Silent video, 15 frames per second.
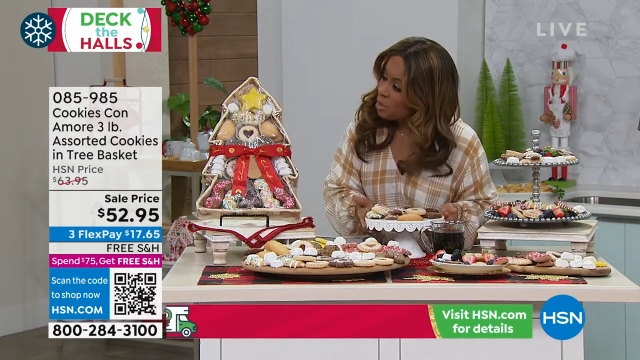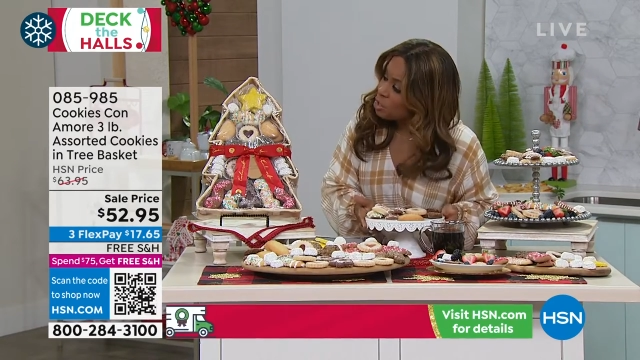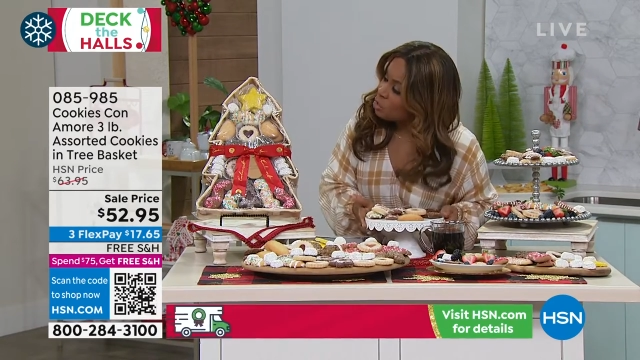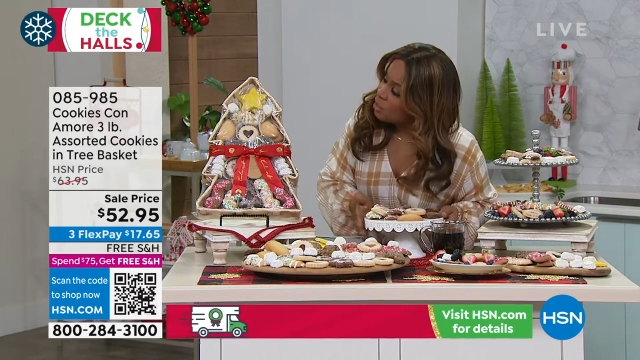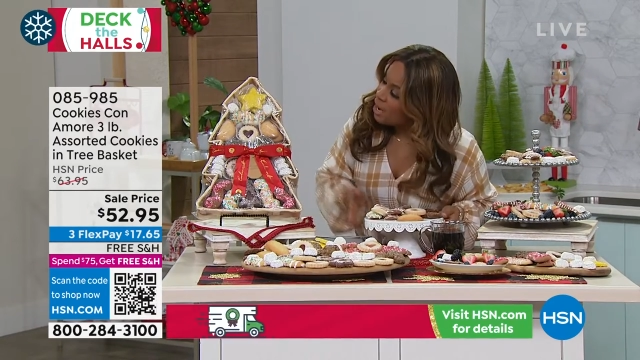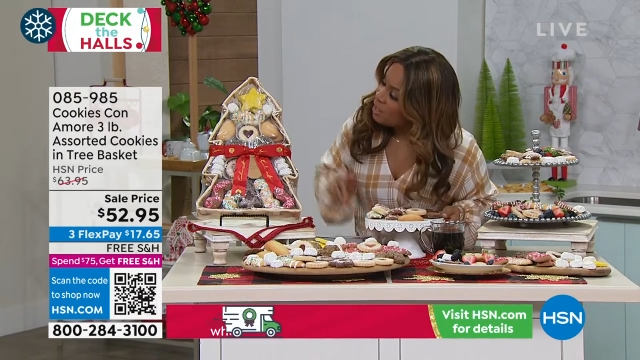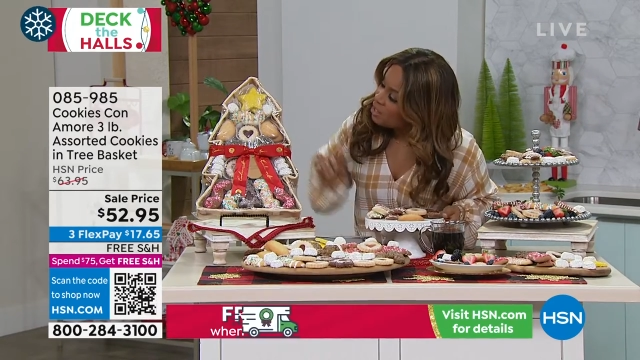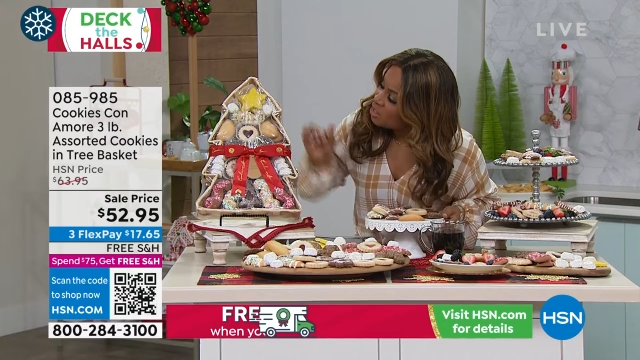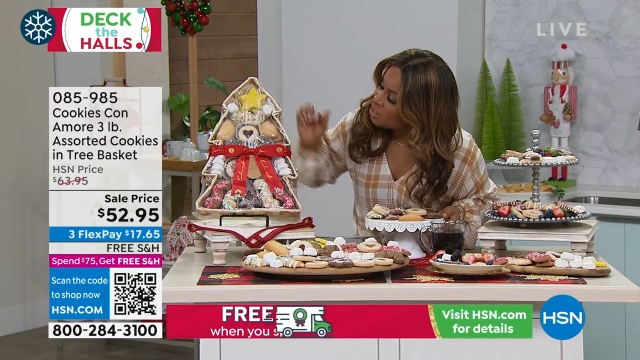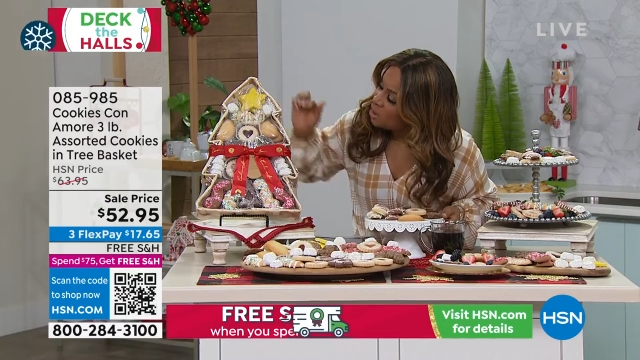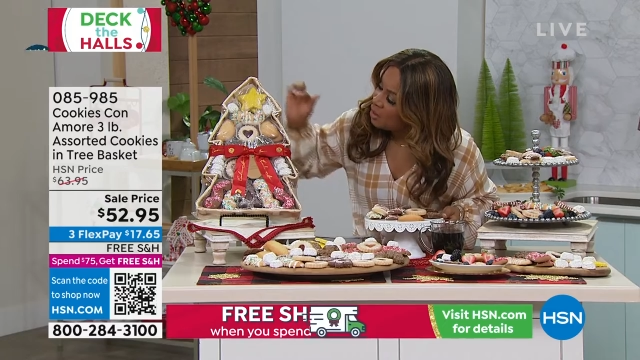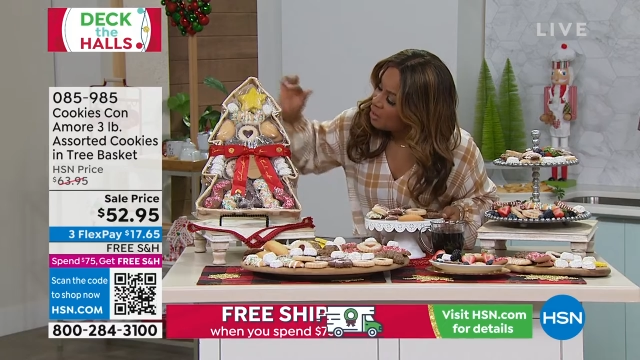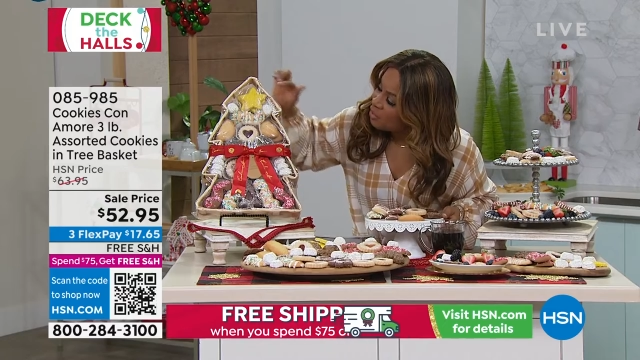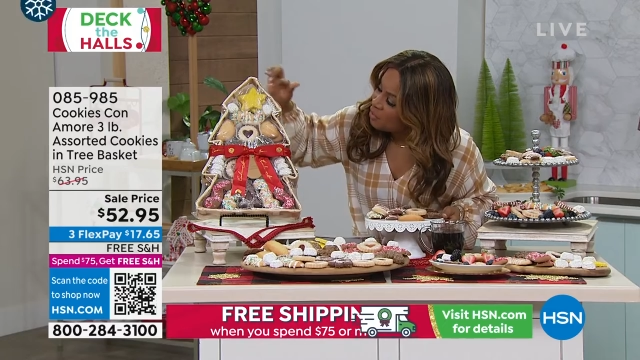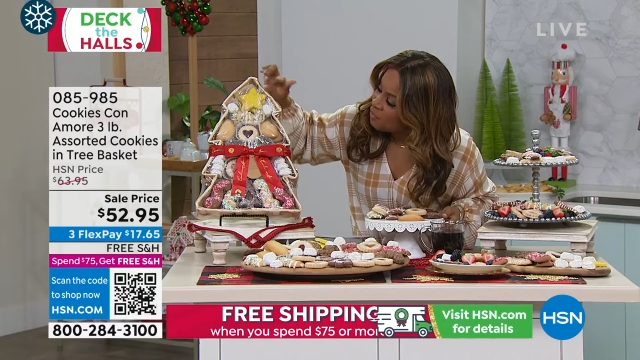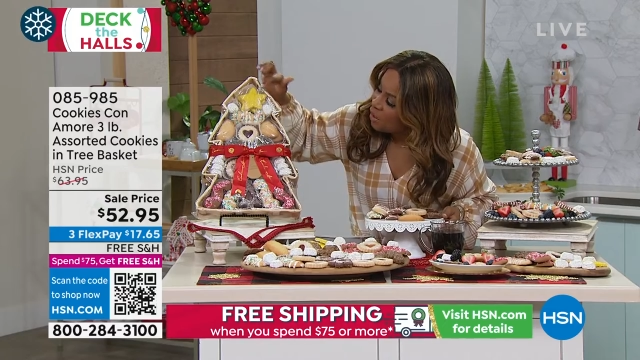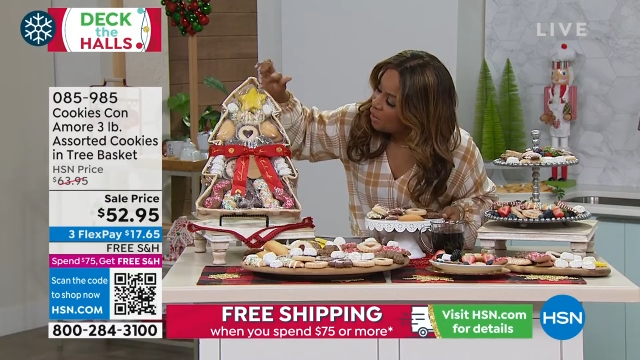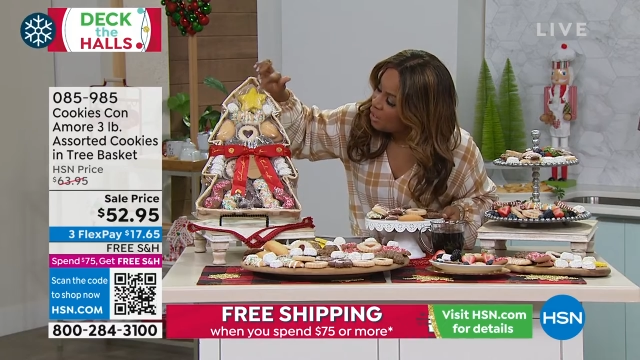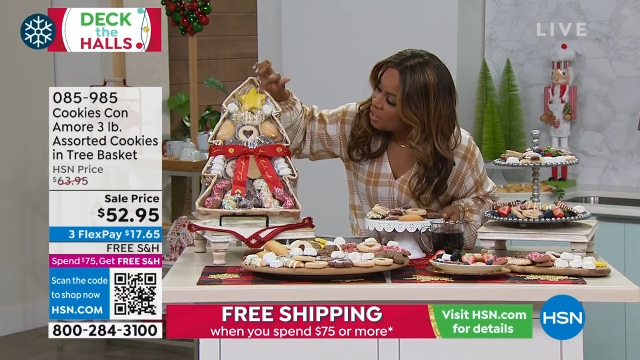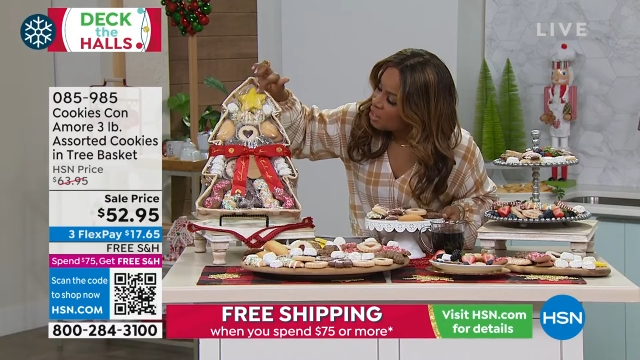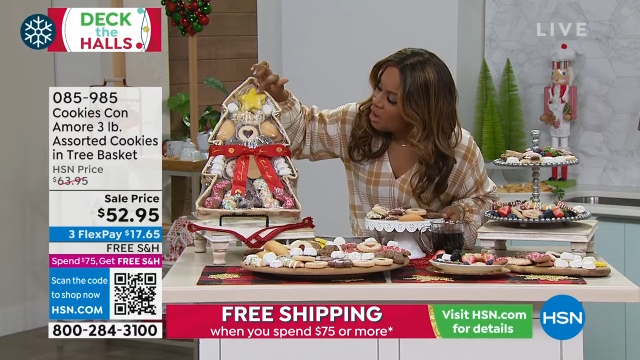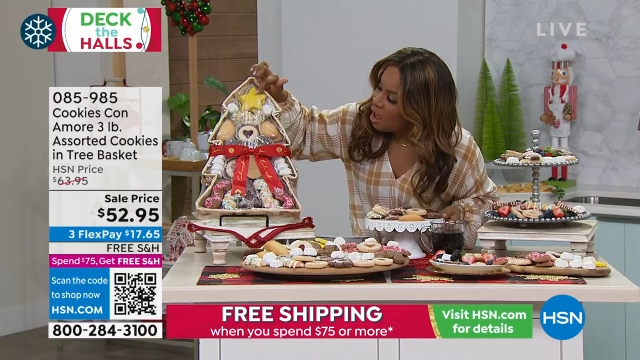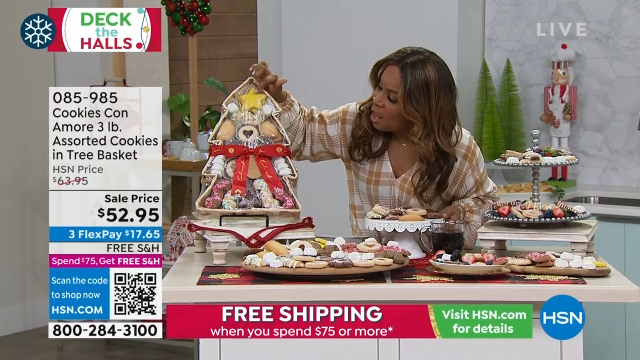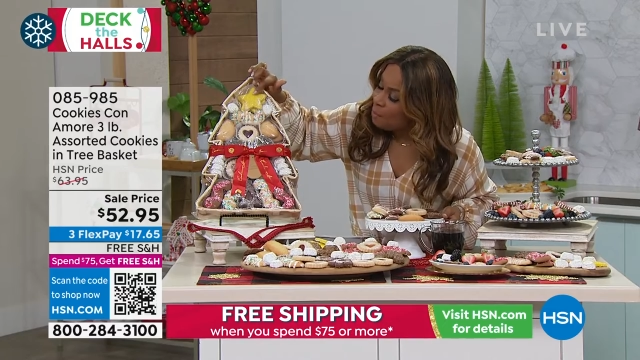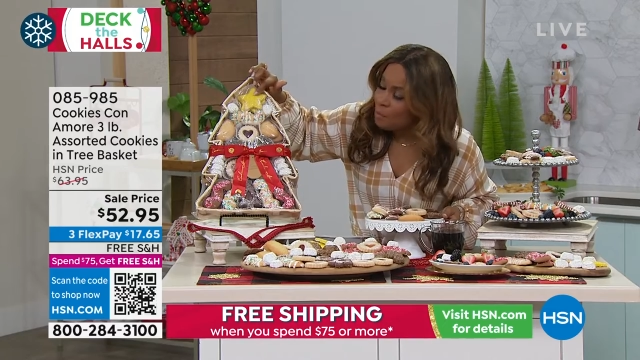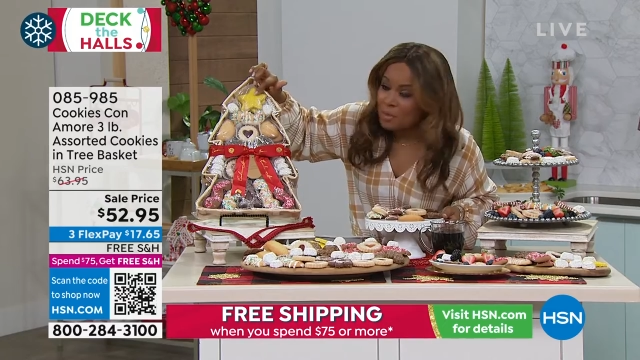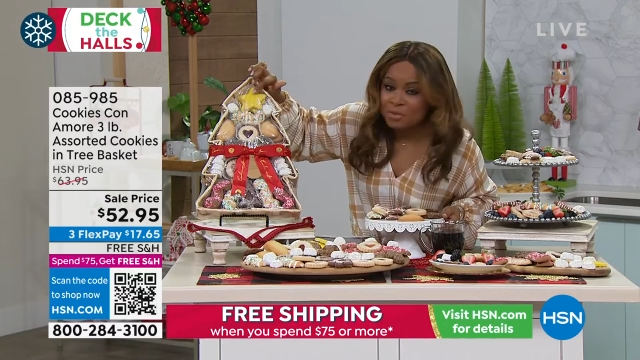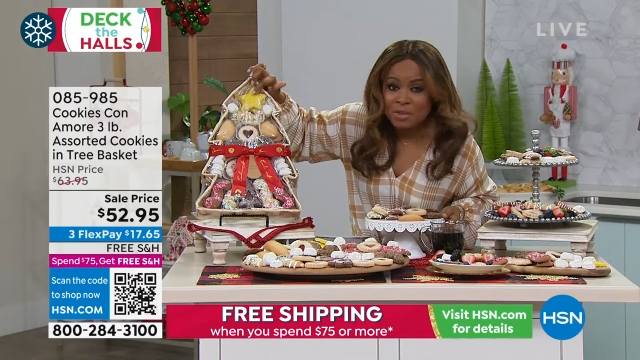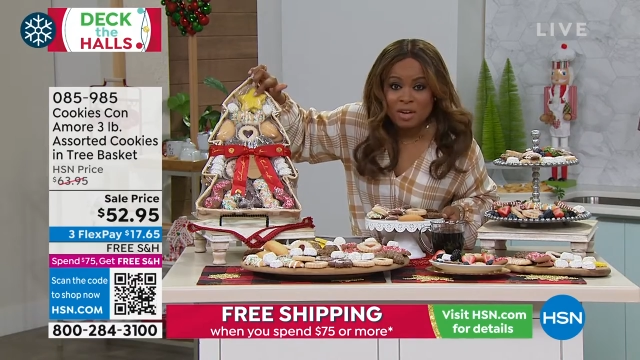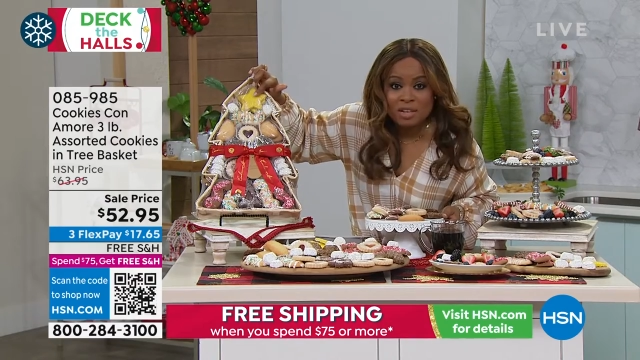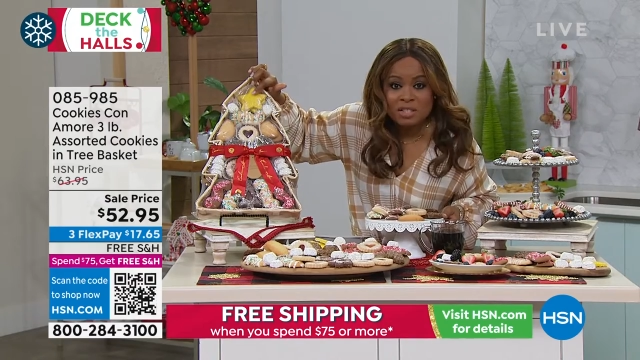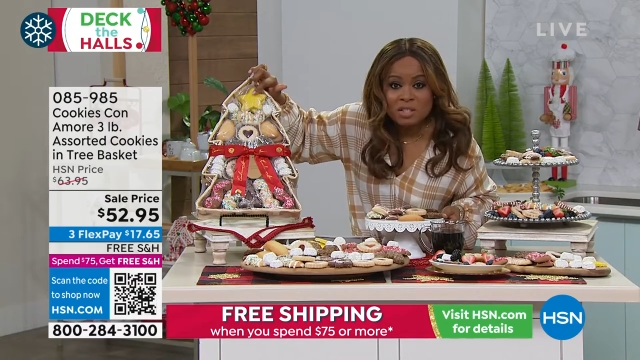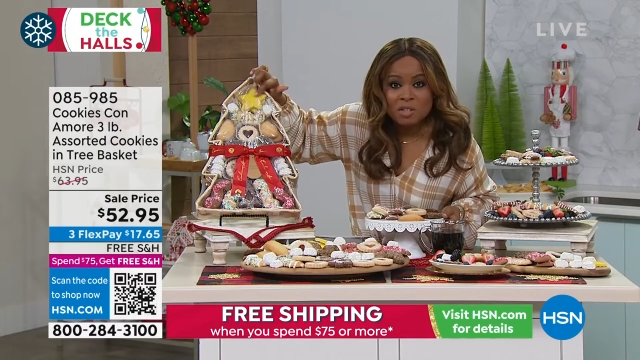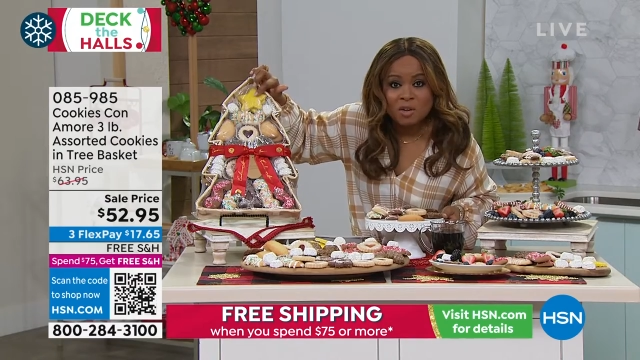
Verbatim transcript: Would you like to start at the very top with the